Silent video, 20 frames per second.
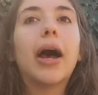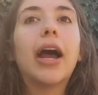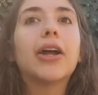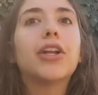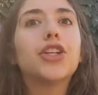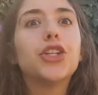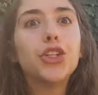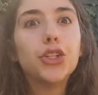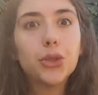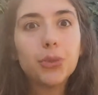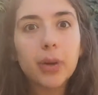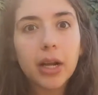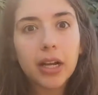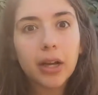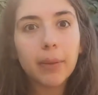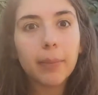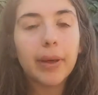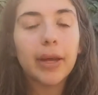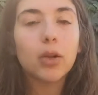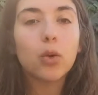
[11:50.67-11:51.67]
I do
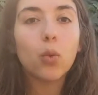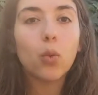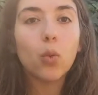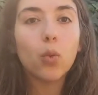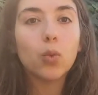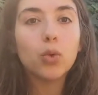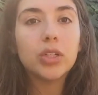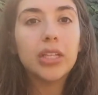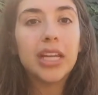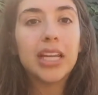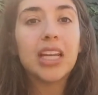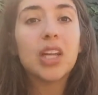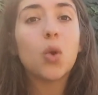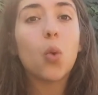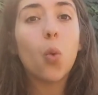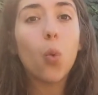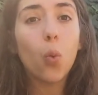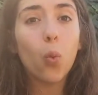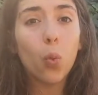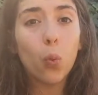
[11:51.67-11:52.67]
recommend
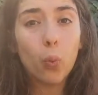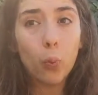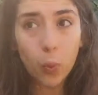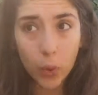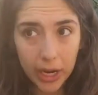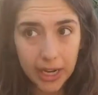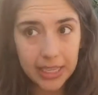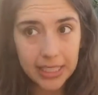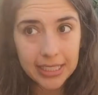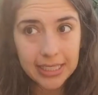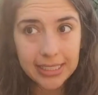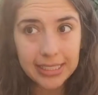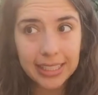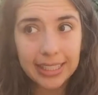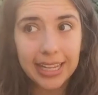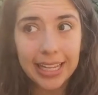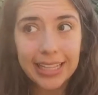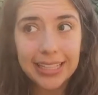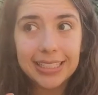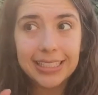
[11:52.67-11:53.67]
taking breaks,
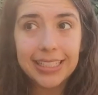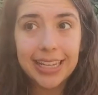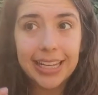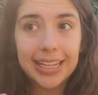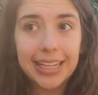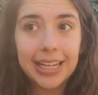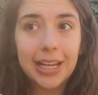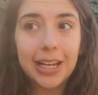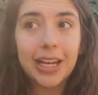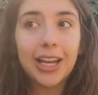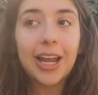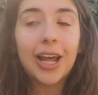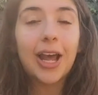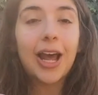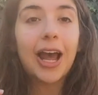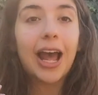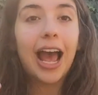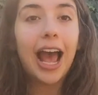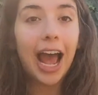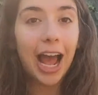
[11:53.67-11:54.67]
like taking
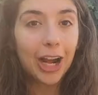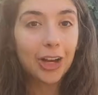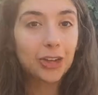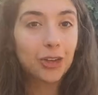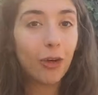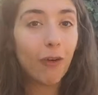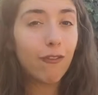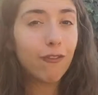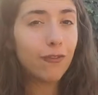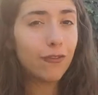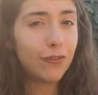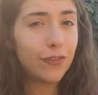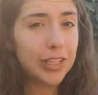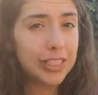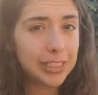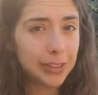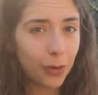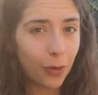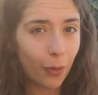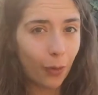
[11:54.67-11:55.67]
actual
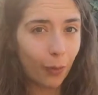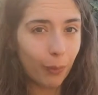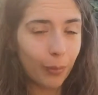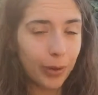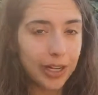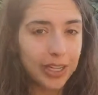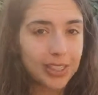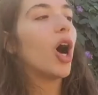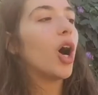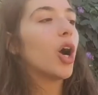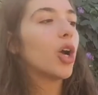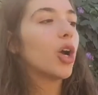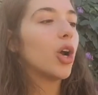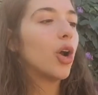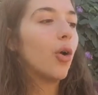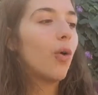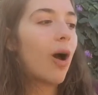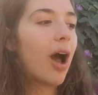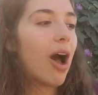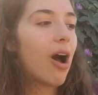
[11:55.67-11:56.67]
physical breaks. I'll
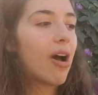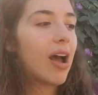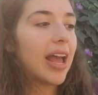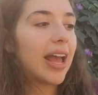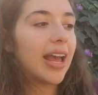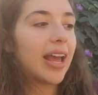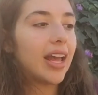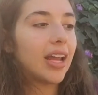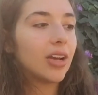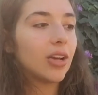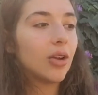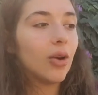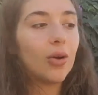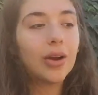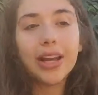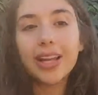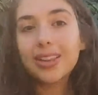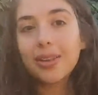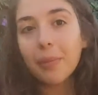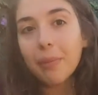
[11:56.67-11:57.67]
go out and
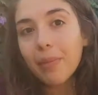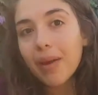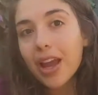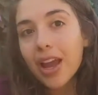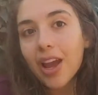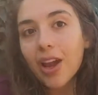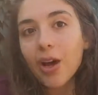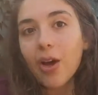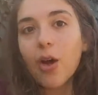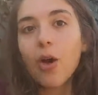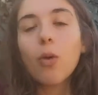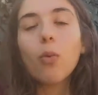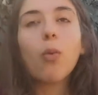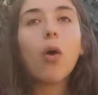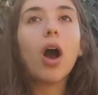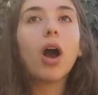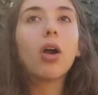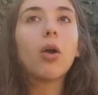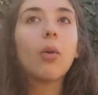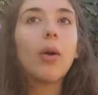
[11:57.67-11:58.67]
go get the mail,
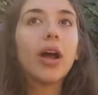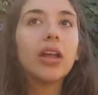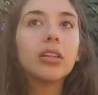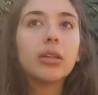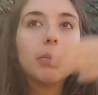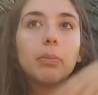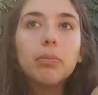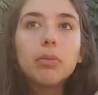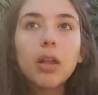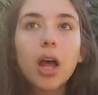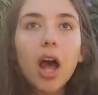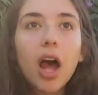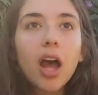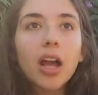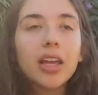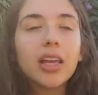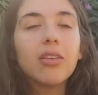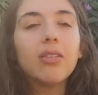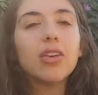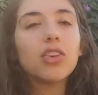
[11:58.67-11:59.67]
walk around the
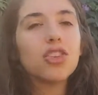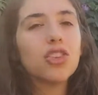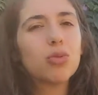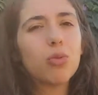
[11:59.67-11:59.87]
block, even